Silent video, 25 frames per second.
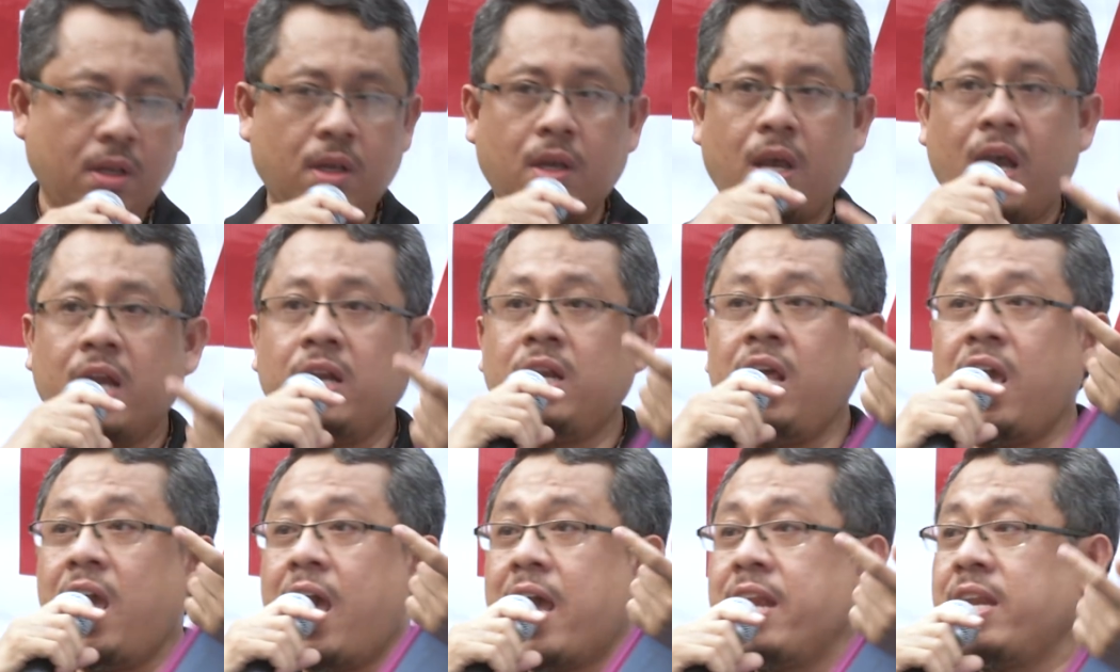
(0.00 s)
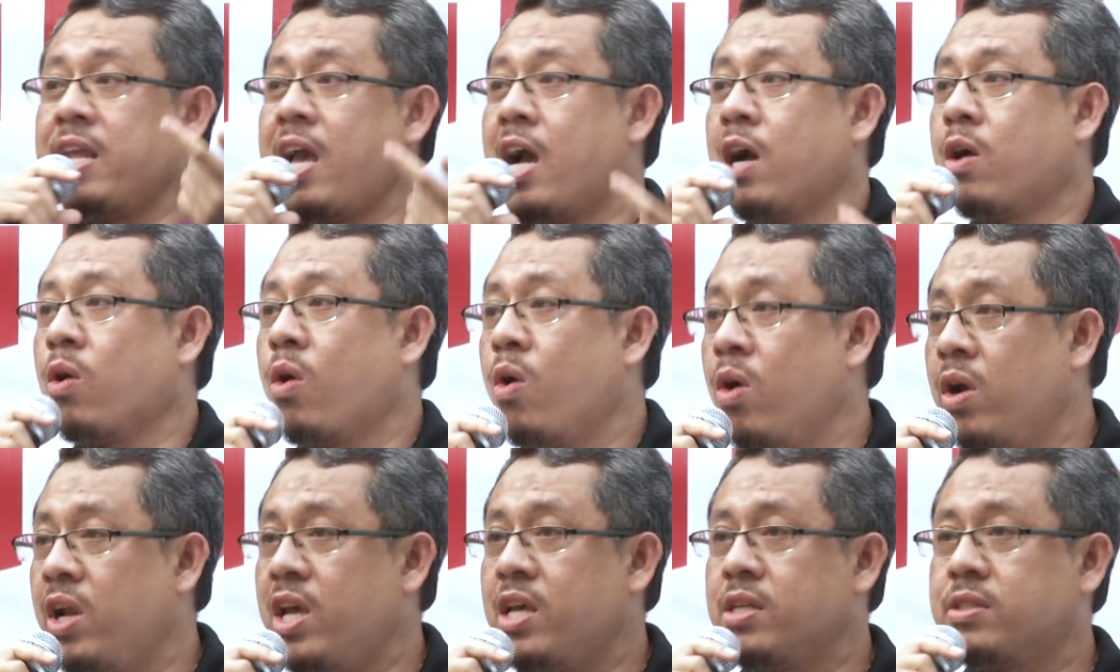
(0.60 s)
And they and their
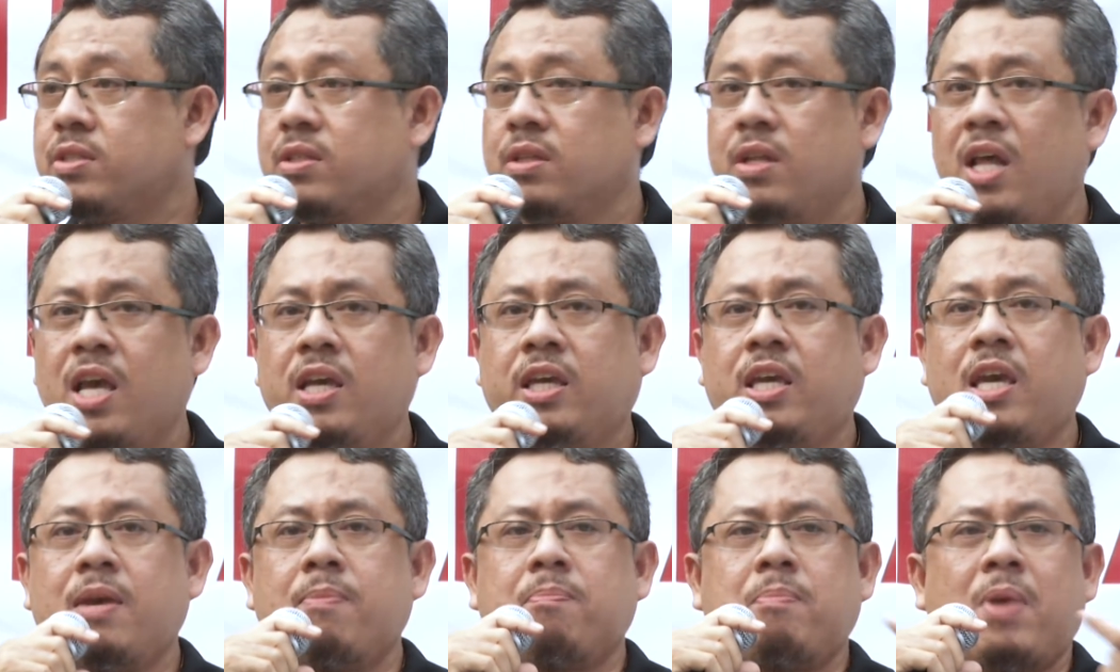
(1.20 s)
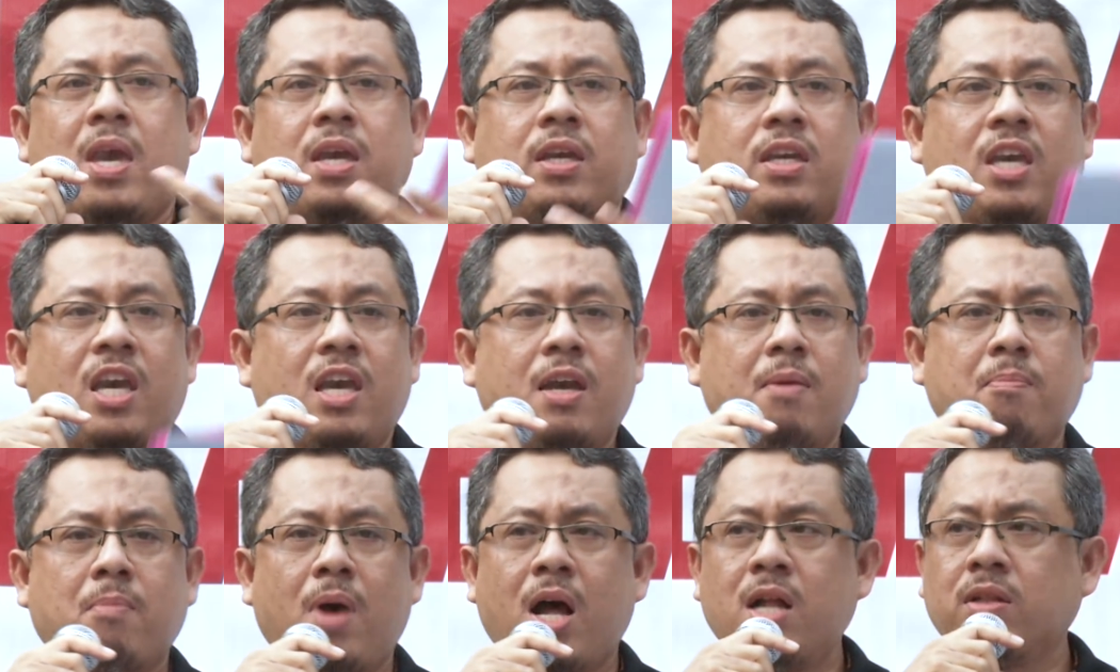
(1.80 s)
cronies, they keep
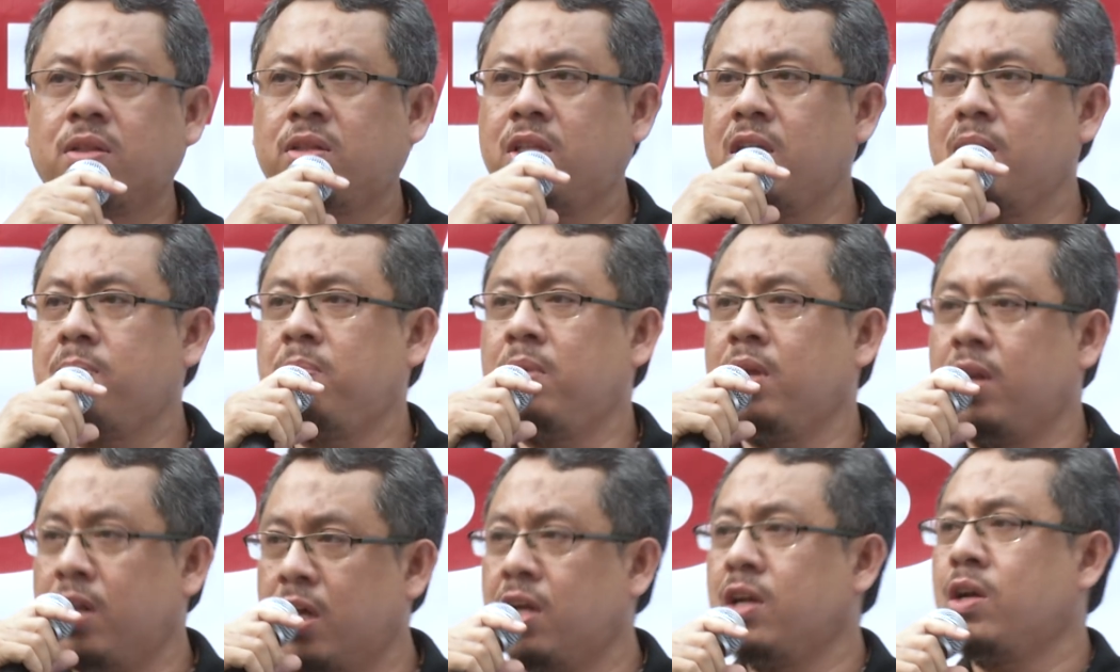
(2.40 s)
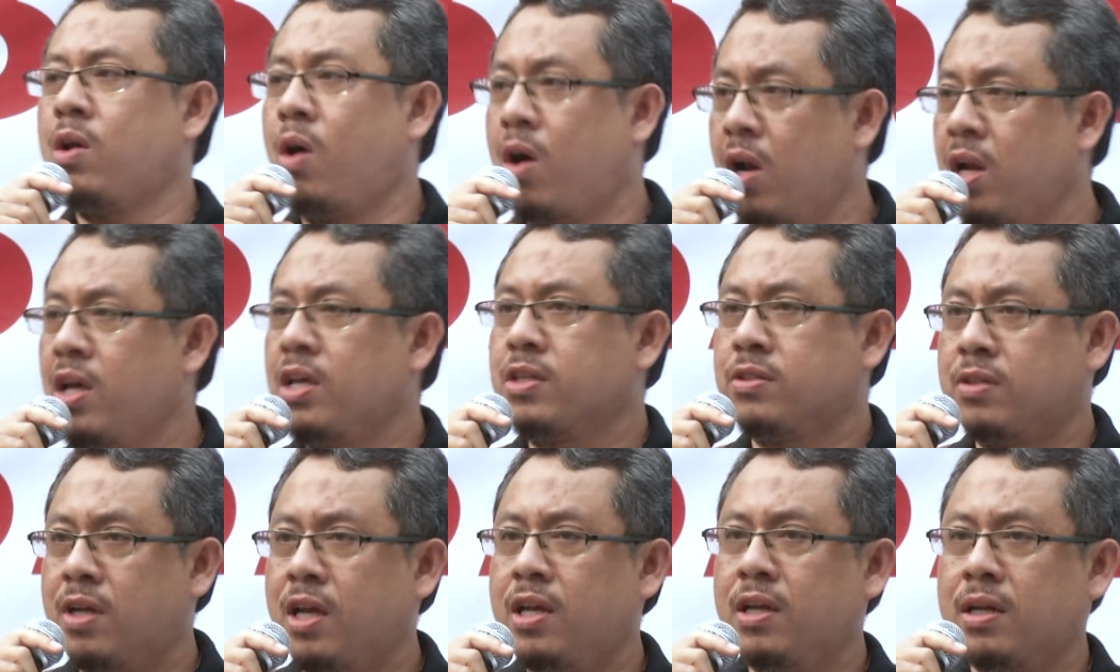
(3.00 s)
making multi-billion
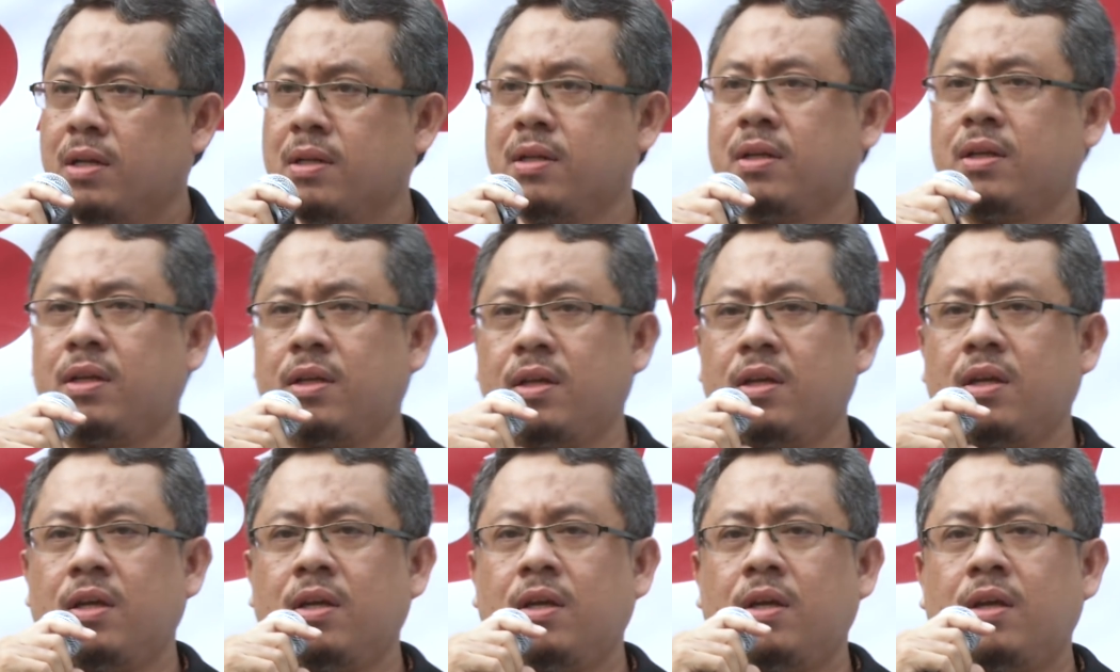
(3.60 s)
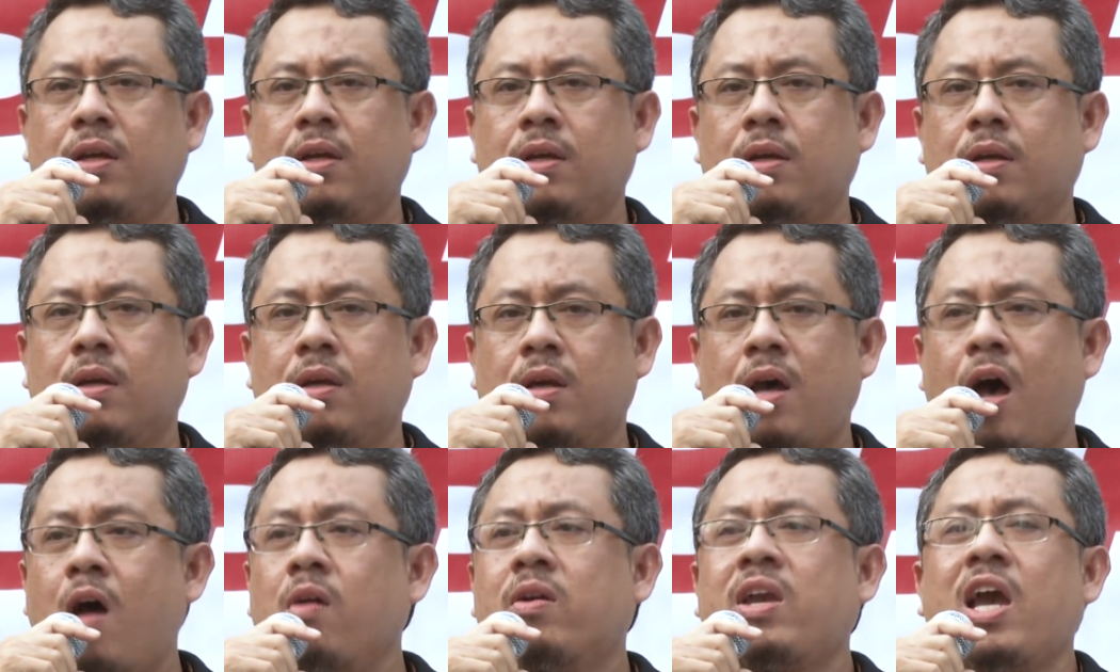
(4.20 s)
dollars, right?
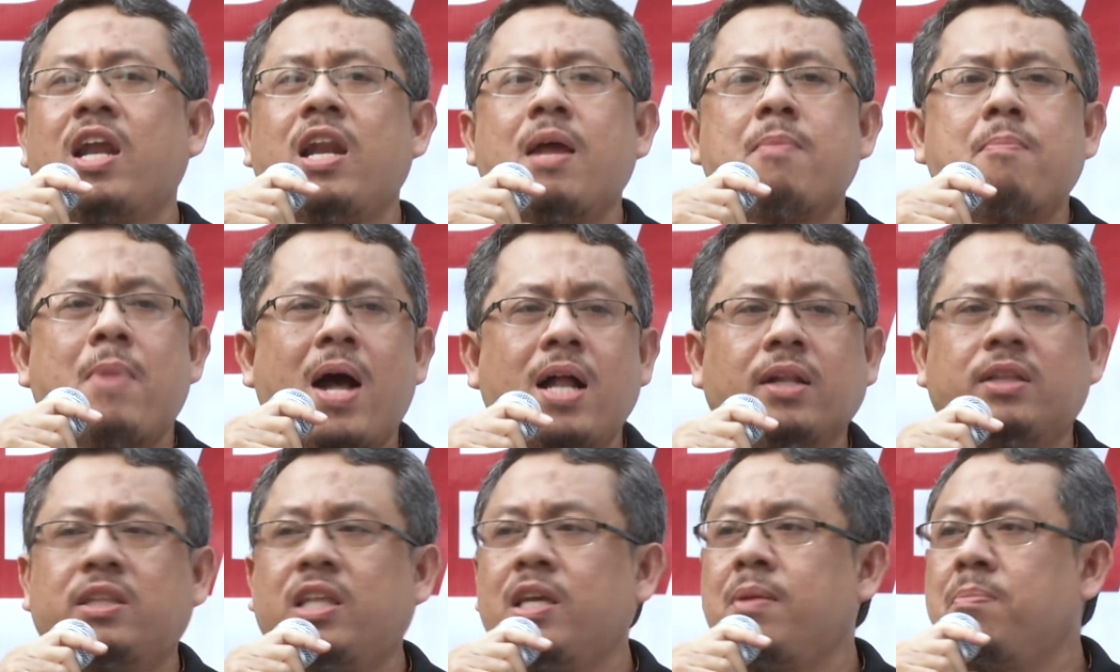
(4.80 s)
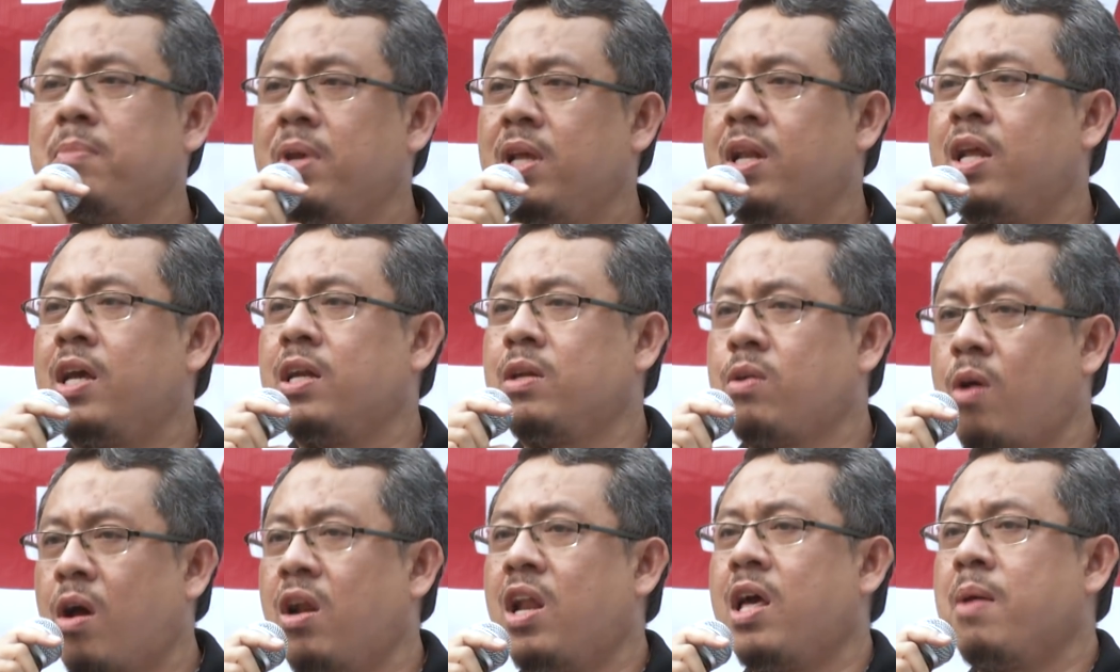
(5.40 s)
How can a
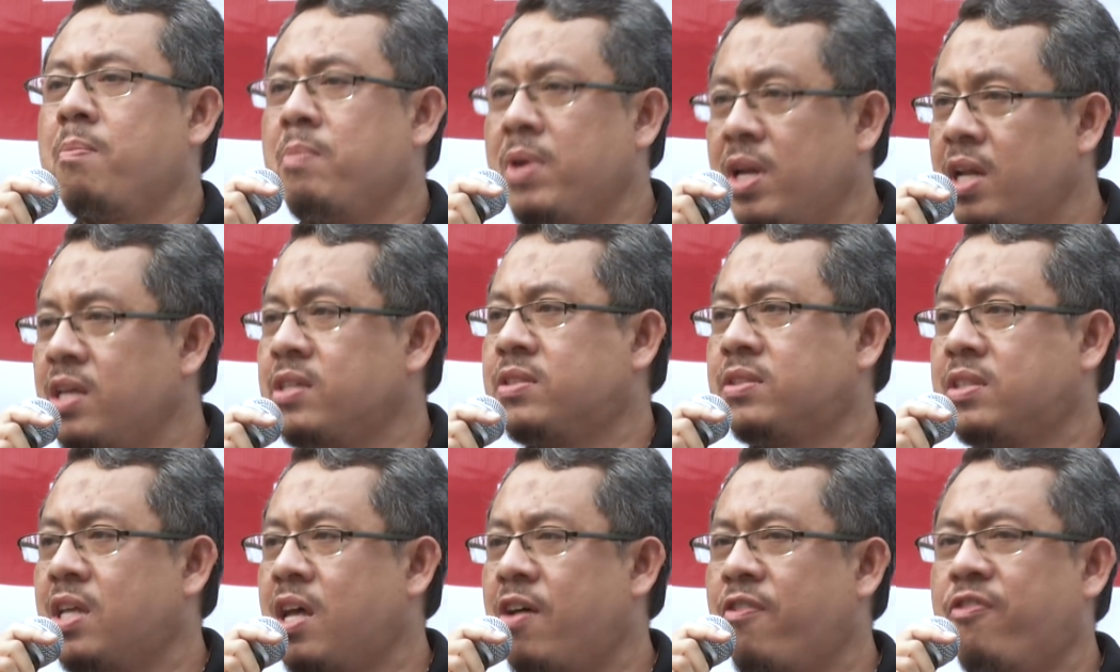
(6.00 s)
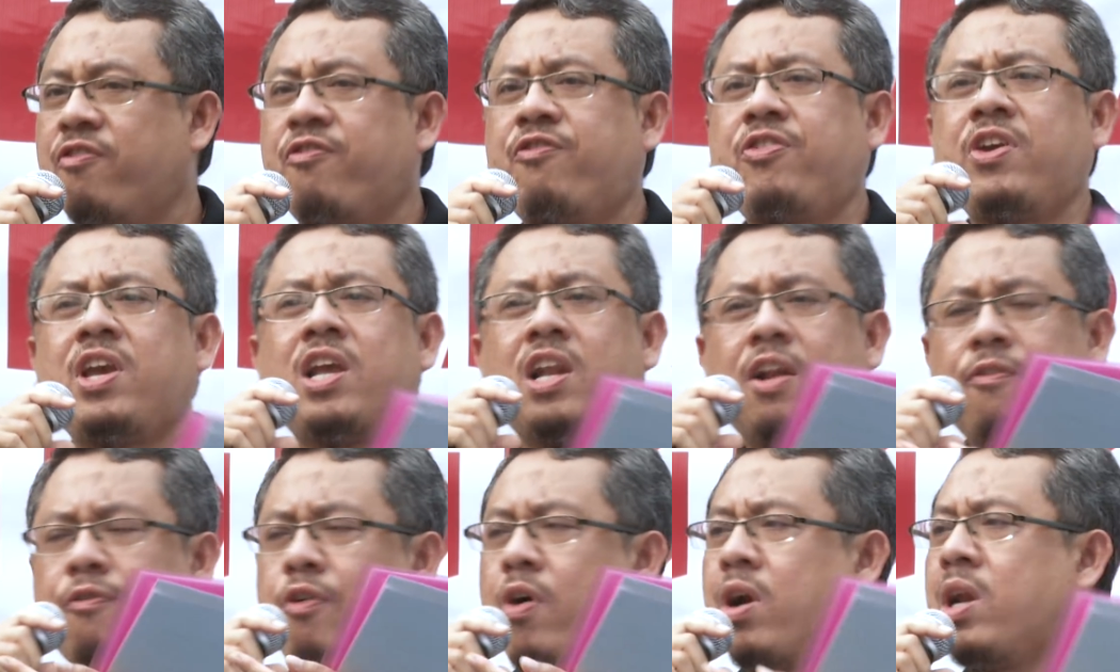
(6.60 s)
multi-million-dollar minister
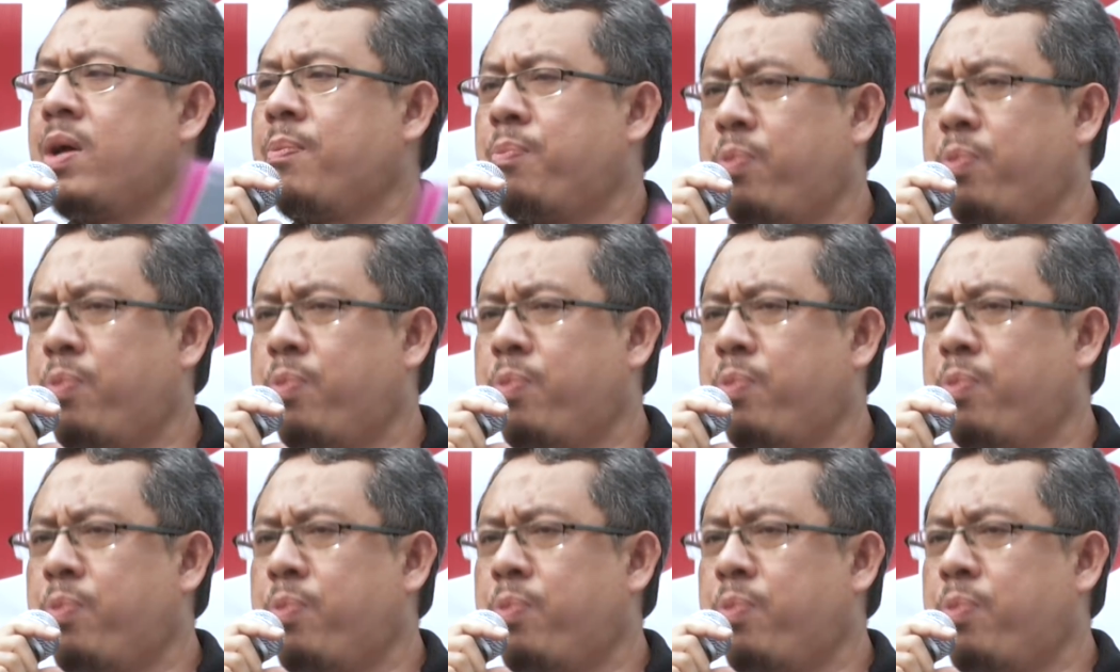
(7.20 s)
feel for the